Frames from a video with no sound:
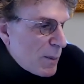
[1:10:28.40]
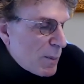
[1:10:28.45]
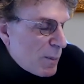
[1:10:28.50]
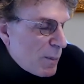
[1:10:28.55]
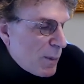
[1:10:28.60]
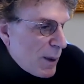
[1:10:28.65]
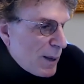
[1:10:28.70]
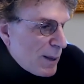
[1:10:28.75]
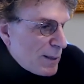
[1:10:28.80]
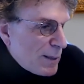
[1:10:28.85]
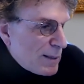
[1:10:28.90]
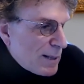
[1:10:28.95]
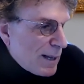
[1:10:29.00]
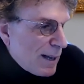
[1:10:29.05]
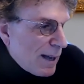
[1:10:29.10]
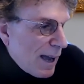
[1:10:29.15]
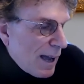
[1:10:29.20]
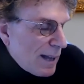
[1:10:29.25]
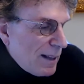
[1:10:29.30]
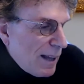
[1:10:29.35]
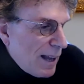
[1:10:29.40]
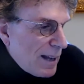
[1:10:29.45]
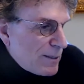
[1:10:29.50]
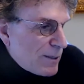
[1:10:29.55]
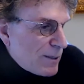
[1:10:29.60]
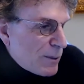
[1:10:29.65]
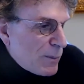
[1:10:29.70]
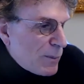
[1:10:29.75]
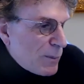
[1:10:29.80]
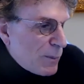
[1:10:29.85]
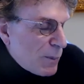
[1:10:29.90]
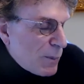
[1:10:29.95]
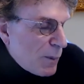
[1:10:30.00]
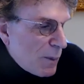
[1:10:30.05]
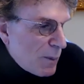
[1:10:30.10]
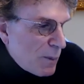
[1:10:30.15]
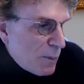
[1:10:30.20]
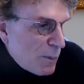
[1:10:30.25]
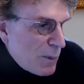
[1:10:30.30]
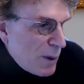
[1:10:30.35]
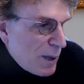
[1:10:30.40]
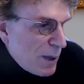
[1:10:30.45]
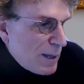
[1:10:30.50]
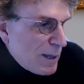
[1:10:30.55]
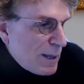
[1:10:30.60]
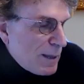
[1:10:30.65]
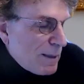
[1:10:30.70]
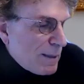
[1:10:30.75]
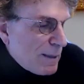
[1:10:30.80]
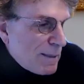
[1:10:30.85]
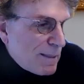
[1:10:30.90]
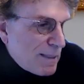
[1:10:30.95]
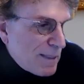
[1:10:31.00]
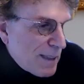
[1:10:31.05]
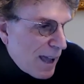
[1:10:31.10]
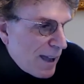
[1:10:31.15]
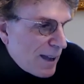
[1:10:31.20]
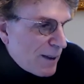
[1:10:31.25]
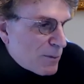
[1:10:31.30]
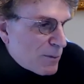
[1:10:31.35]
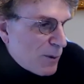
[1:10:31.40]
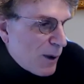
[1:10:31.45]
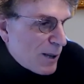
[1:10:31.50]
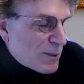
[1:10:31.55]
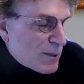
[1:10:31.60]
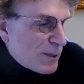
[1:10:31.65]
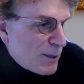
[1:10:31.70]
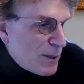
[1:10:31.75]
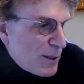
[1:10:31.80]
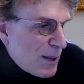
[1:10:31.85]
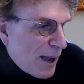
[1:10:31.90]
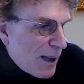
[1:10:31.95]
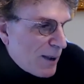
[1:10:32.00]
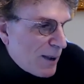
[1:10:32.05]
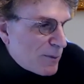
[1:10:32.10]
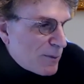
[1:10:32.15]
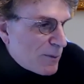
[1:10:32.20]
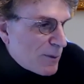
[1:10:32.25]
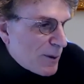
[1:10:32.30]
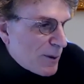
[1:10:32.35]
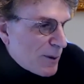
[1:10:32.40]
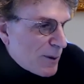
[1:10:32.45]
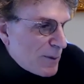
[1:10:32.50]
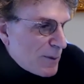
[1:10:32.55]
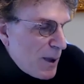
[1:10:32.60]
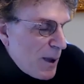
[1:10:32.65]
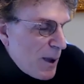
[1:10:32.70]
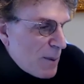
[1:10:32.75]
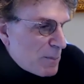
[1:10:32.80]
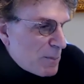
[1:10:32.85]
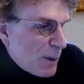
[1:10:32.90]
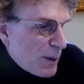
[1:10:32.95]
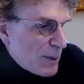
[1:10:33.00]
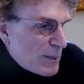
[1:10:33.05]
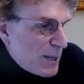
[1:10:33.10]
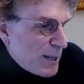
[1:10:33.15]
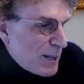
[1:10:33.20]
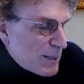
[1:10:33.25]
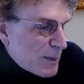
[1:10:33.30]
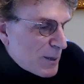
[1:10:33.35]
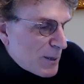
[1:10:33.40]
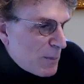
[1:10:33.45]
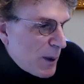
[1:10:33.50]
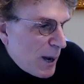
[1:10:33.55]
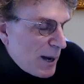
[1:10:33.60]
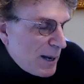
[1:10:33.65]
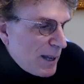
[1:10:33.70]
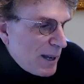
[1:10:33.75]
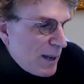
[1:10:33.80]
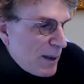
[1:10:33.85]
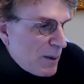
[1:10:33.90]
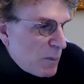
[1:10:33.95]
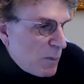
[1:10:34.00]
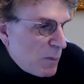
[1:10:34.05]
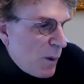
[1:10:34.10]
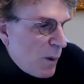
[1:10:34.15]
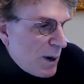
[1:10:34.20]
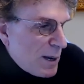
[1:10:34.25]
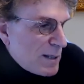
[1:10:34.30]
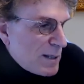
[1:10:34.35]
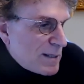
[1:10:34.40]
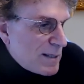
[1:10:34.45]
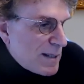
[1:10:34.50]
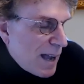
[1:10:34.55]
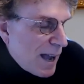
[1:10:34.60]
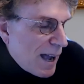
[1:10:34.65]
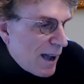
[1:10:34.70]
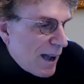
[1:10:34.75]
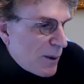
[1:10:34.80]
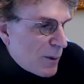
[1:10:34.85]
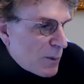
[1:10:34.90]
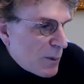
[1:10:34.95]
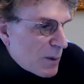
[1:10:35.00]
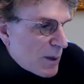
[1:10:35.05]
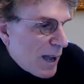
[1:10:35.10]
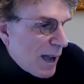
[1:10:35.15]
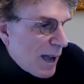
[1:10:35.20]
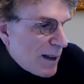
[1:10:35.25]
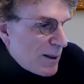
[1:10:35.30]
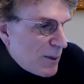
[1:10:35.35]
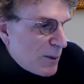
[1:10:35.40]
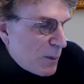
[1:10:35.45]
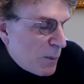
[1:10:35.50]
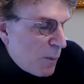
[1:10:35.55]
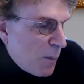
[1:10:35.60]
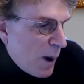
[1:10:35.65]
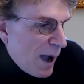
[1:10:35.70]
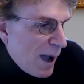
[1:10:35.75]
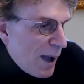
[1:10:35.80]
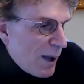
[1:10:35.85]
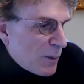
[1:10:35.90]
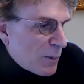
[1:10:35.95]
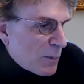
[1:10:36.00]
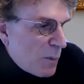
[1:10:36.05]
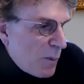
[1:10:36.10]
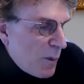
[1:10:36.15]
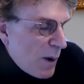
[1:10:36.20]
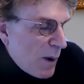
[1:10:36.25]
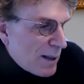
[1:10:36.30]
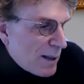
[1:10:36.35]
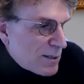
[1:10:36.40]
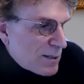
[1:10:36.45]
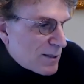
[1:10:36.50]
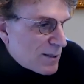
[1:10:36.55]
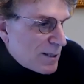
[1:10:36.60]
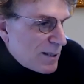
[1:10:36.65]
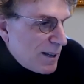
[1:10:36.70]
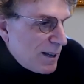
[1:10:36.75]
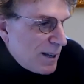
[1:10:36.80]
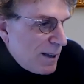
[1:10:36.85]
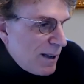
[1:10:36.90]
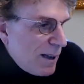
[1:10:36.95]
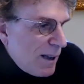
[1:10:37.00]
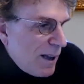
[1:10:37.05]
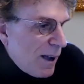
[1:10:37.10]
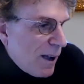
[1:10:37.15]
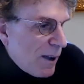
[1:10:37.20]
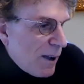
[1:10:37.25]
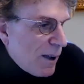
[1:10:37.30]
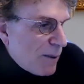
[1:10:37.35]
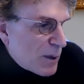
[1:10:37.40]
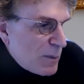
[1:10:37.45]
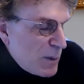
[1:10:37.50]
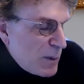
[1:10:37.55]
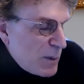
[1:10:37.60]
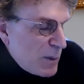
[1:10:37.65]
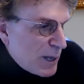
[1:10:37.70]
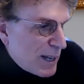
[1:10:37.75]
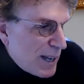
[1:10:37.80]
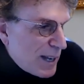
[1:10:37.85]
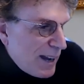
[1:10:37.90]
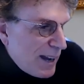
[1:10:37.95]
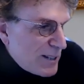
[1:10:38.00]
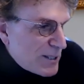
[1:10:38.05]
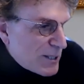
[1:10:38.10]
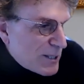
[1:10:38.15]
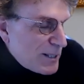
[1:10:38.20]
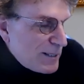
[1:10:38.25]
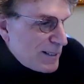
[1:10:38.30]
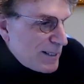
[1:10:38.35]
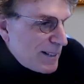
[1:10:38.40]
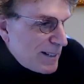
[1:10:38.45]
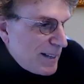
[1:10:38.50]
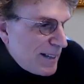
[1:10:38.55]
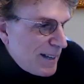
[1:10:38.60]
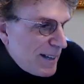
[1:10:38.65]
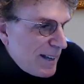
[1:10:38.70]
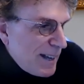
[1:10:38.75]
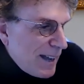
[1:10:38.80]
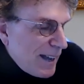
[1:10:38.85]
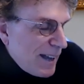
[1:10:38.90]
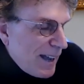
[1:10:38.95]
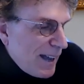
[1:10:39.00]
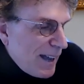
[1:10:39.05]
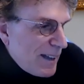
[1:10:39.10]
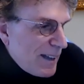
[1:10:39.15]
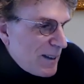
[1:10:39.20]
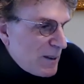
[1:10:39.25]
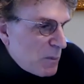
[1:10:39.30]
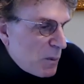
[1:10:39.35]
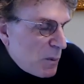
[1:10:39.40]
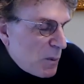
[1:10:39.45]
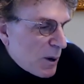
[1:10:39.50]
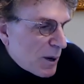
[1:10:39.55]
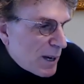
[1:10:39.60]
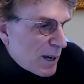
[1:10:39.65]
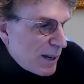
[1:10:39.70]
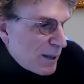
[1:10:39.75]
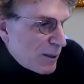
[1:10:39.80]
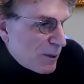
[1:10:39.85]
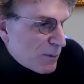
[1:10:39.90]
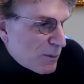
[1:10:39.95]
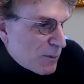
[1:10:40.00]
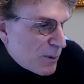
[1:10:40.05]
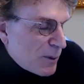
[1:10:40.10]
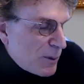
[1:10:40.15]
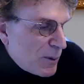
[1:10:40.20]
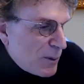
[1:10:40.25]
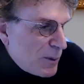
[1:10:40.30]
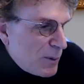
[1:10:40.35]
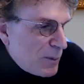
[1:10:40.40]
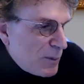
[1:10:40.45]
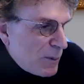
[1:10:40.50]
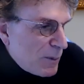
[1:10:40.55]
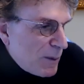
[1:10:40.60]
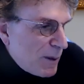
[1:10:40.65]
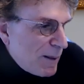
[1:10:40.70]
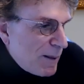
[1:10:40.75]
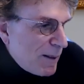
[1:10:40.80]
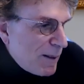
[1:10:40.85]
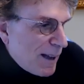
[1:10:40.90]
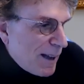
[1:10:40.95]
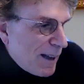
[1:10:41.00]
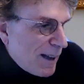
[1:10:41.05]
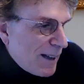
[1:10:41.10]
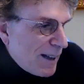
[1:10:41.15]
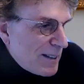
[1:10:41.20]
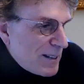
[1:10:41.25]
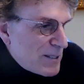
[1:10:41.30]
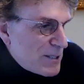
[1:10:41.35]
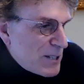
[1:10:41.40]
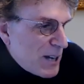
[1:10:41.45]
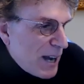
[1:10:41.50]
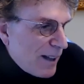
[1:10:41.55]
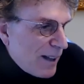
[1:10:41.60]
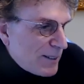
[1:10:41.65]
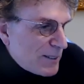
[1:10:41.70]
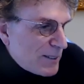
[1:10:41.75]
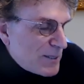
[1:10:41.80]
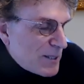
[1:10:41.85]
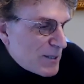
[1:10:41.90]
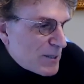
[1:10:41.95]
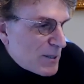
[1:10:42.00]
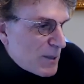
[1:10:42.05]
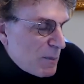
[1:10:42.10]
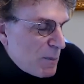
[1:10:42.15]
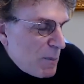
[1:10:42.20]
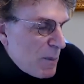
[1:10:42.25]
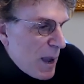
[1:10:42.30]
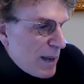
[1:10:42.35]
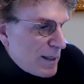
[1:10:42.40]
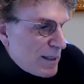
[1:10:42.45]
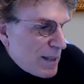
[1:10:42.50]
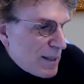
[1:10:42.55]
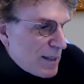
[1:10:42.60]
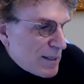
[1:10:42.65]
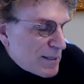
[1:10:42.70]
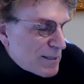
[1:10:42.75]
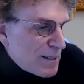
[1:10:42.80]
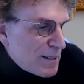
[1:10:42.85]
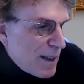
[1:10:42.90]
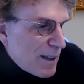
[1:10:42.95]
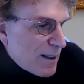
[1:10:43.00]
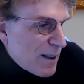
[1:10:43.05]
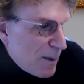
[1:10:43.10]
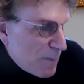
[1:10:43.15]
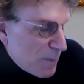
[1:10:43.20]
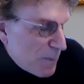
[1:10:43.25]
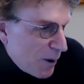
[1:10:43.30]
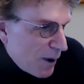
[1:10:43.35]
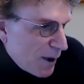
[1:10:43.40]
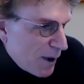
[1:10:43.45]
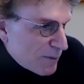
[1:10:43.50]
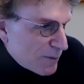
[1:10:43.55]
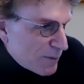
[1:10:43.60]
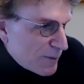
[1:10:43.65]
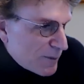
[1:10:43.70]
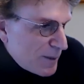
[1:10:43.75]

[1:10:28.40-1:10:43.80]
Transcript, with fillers: But uh, I'd like to really thank Russell now for participating in what is now kind of the wild west of communication and working through uh, the challenges to make this come off.